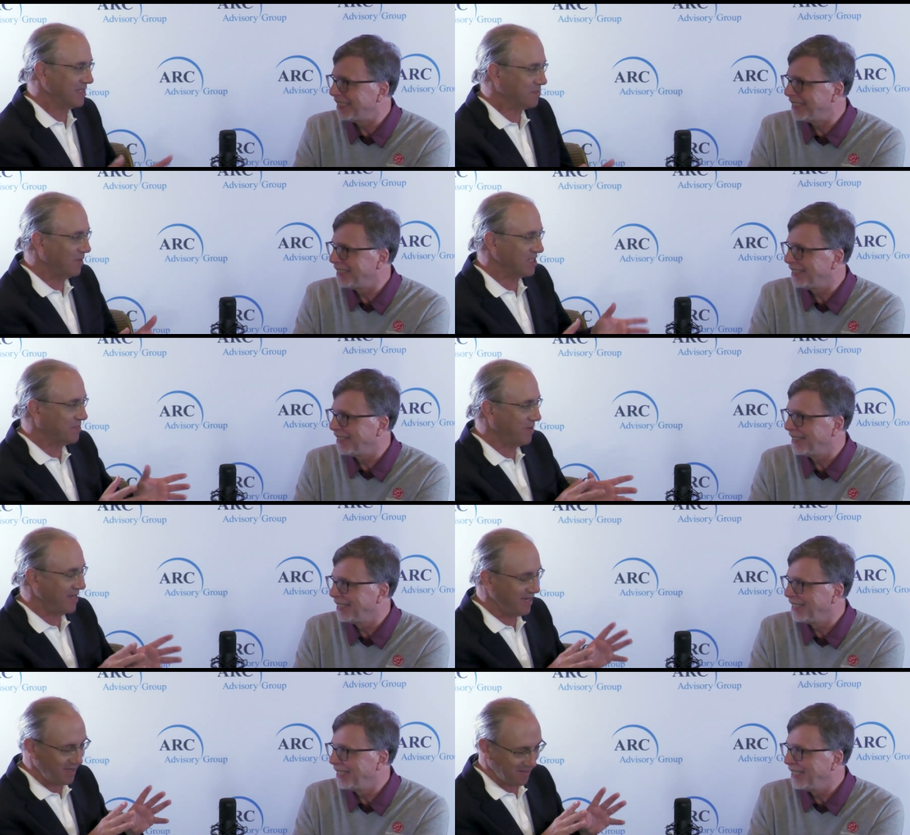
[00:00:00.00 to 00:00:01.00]
Speaker 1: this, must
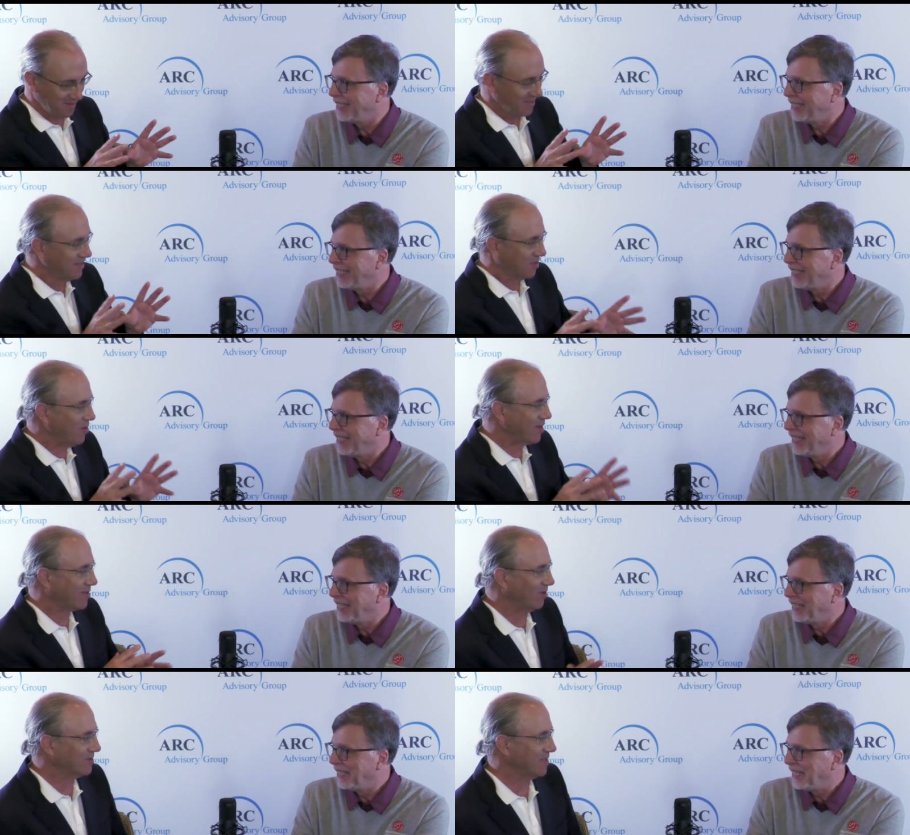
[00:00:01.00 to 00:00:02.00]
be
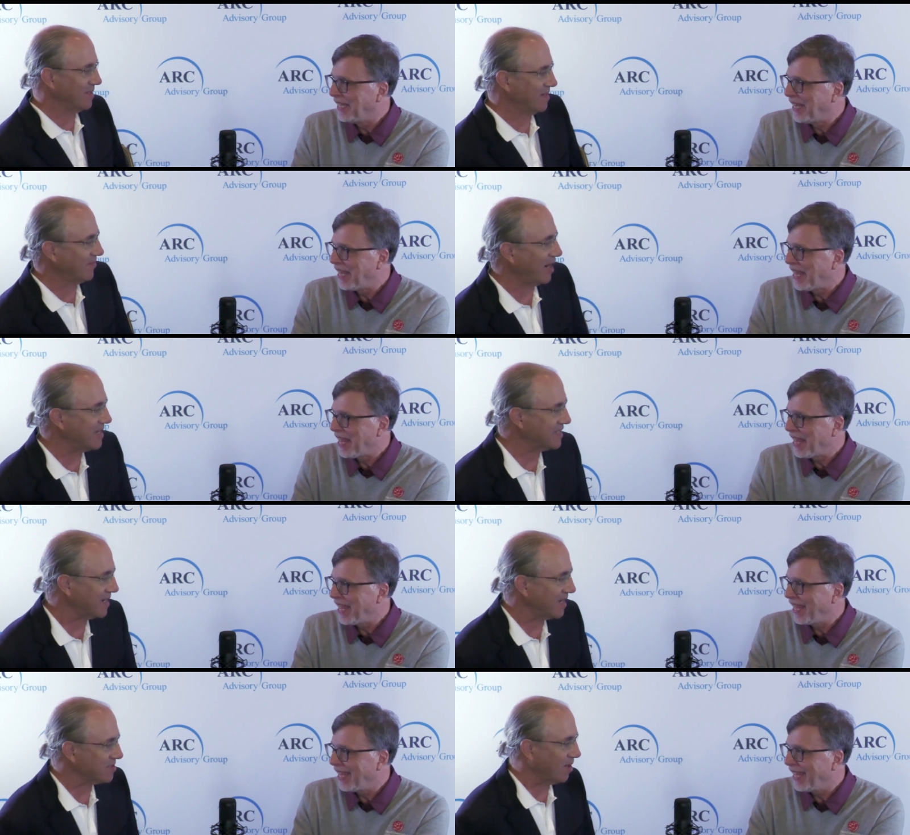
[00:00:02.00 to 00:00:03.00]
critical to the device.
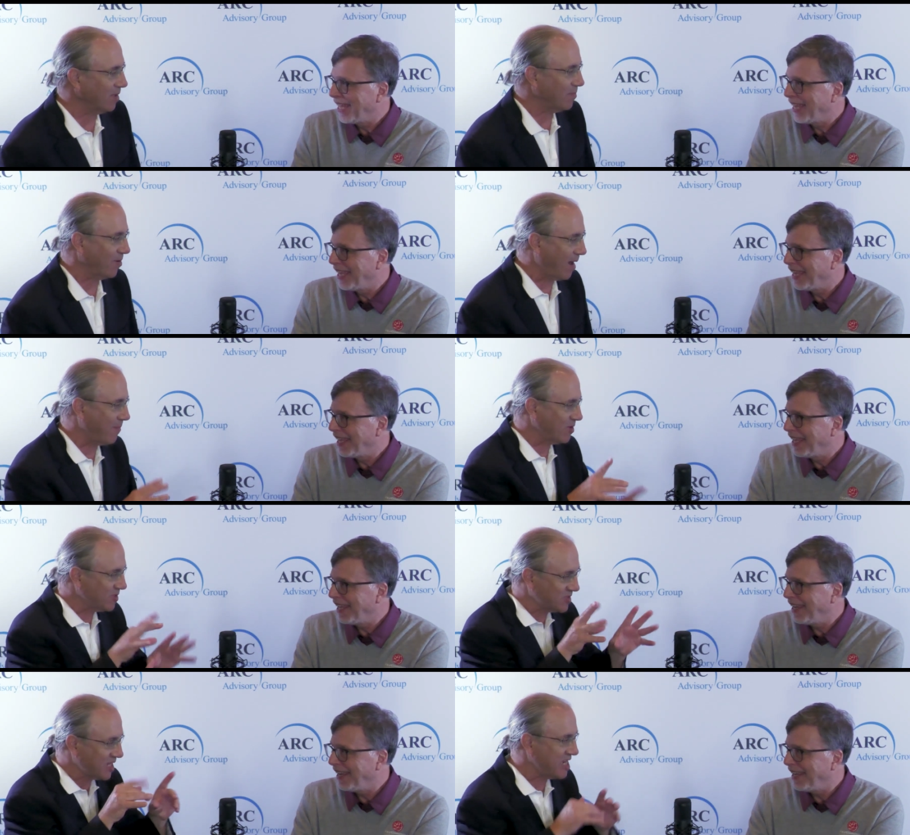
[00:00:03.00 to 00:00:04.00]
It has all the
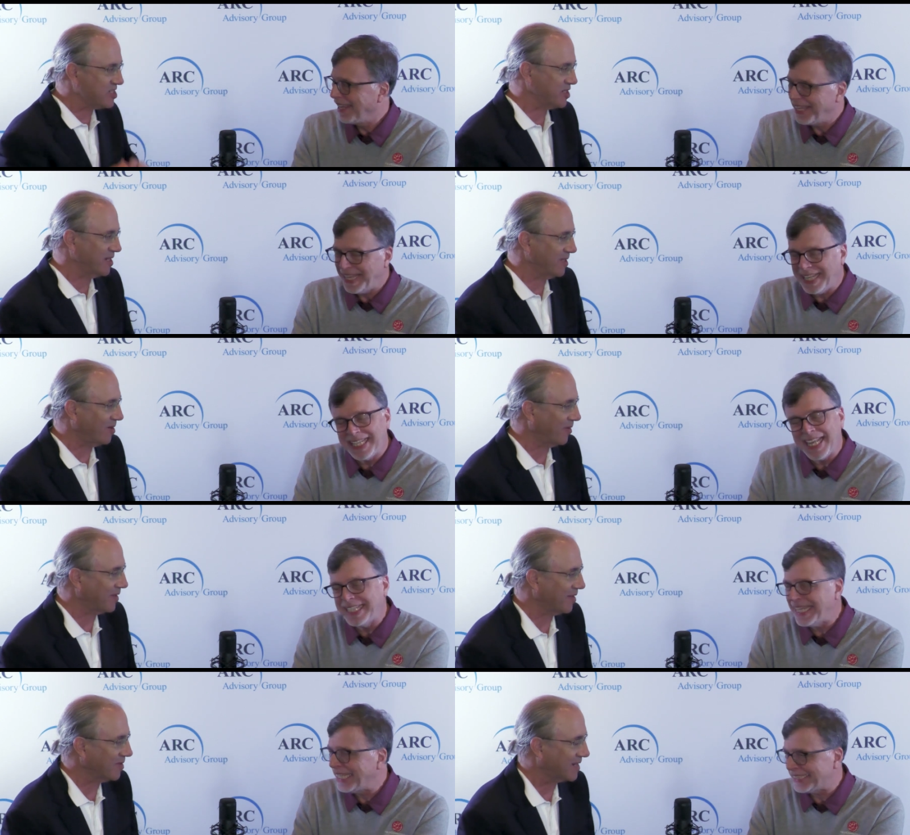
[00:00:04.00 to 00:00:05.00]
parameterization and all
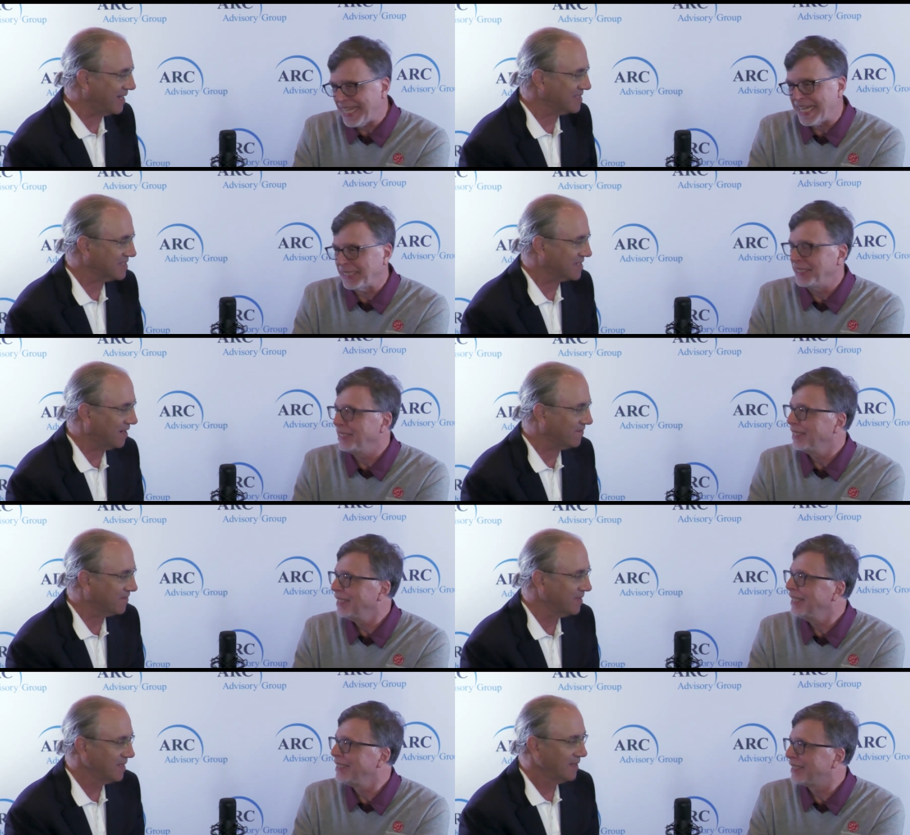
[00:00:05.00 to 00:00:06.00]
the other exactly. kinds of stuff.
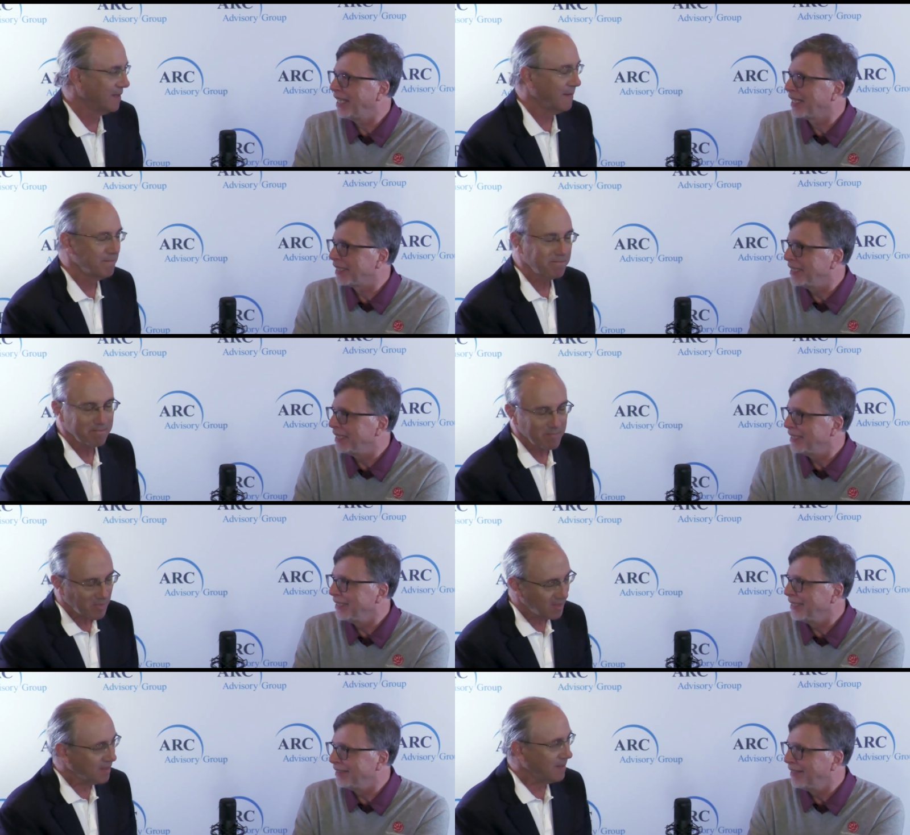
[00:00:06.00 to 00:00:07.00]
Speaker 2: Exactly.
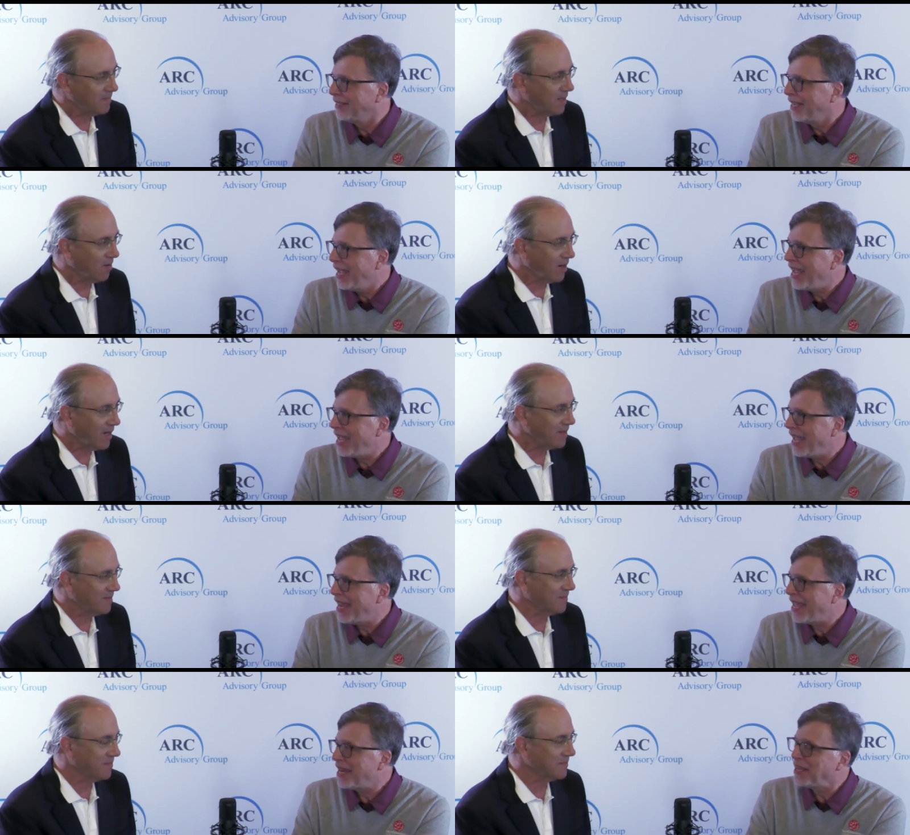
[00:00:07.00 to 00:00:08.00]
You know. All right. And,
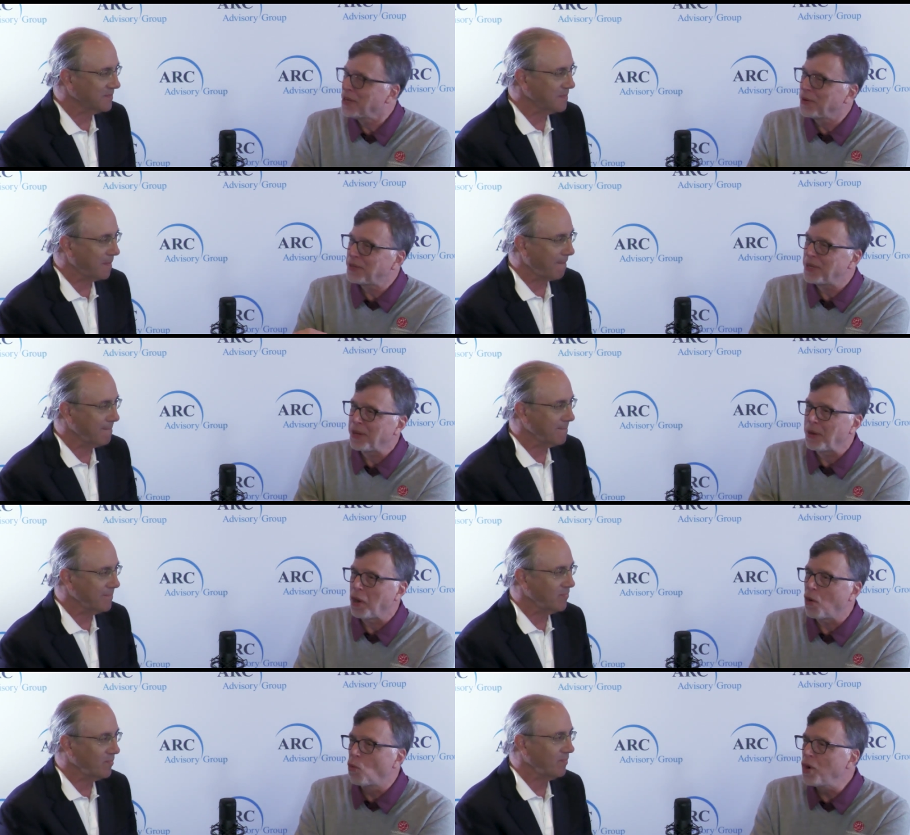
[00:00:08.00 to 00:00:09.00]
and, and you know,
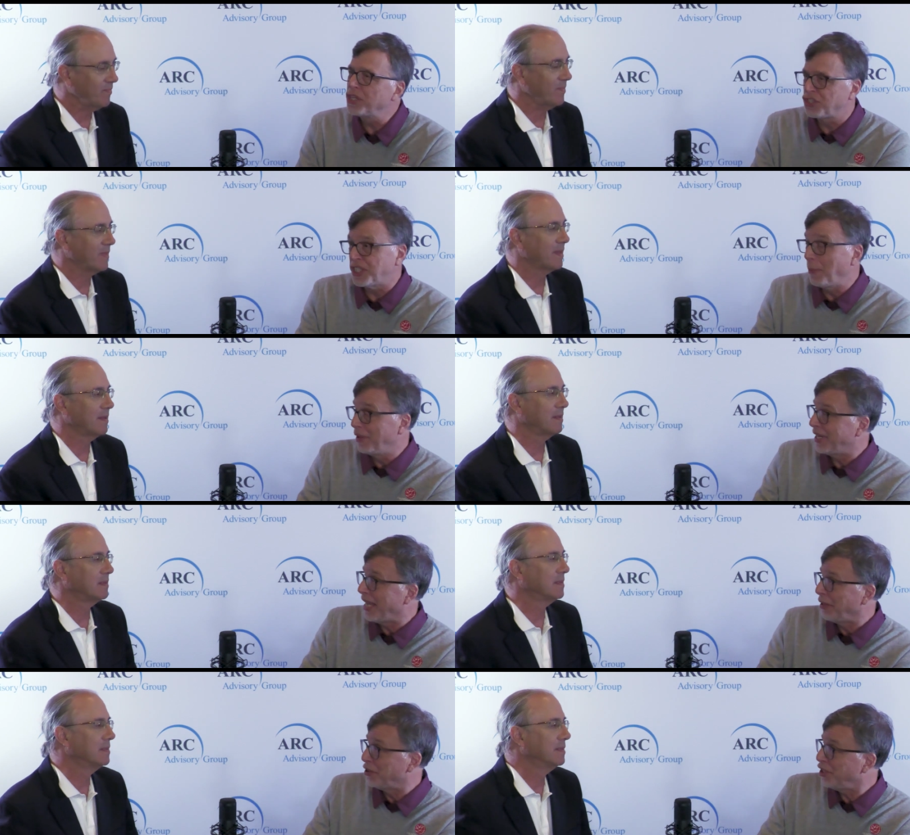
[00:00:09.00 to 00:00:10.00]
a, a real simple
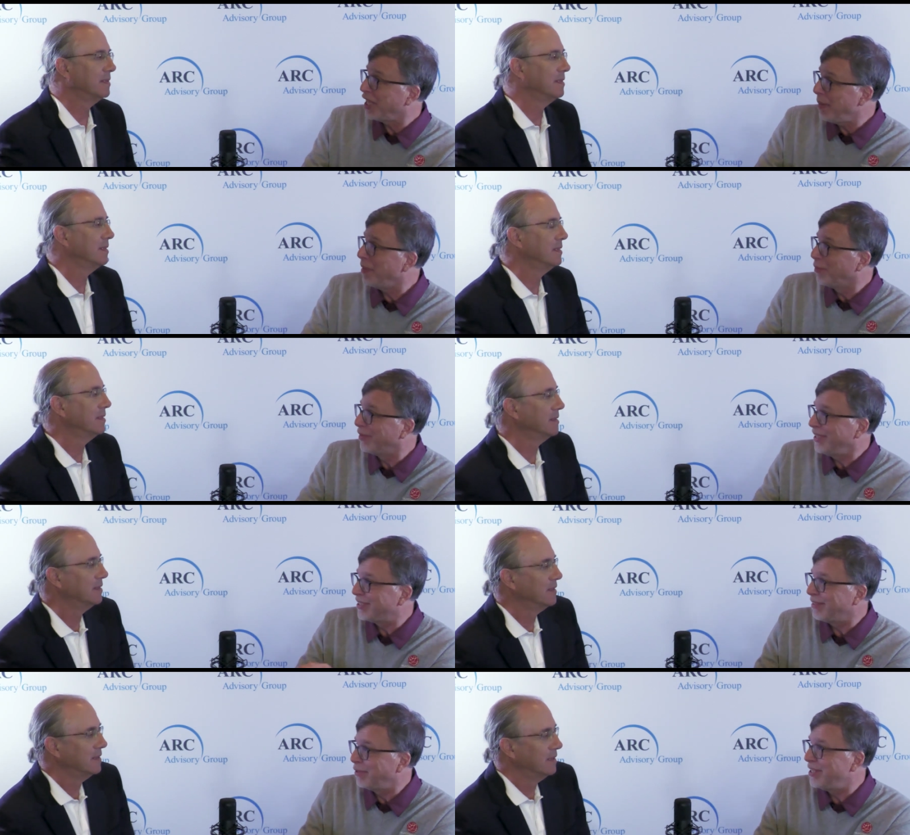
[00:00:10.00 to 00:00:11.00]
analogy, keeping with
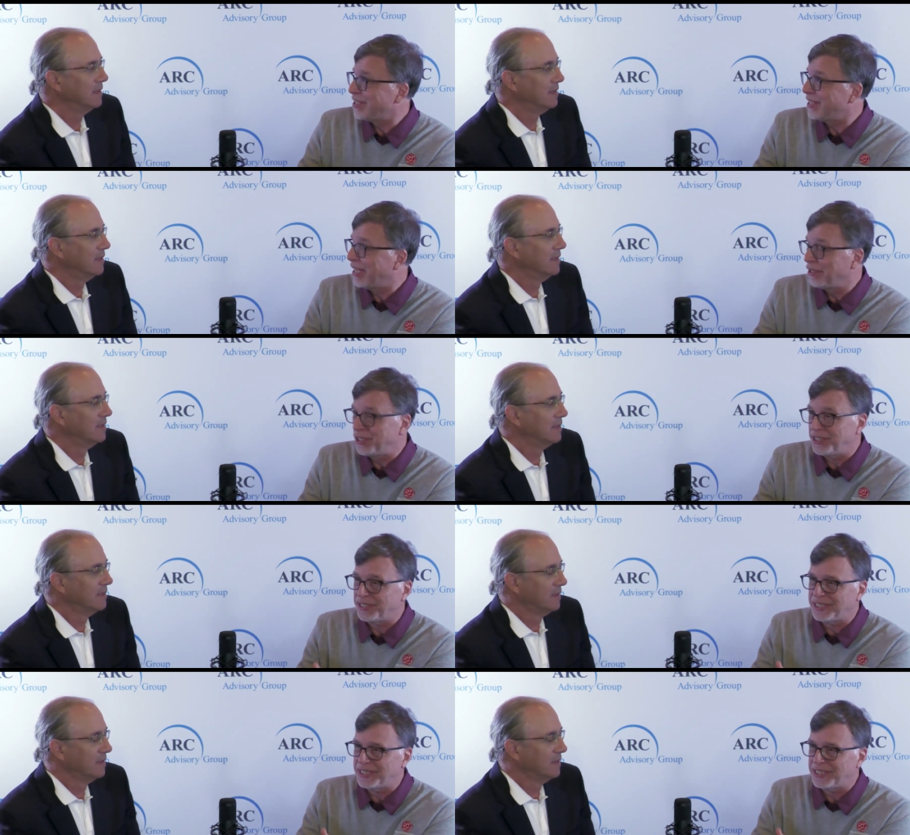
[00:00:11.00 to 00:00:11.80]
these with these analogies,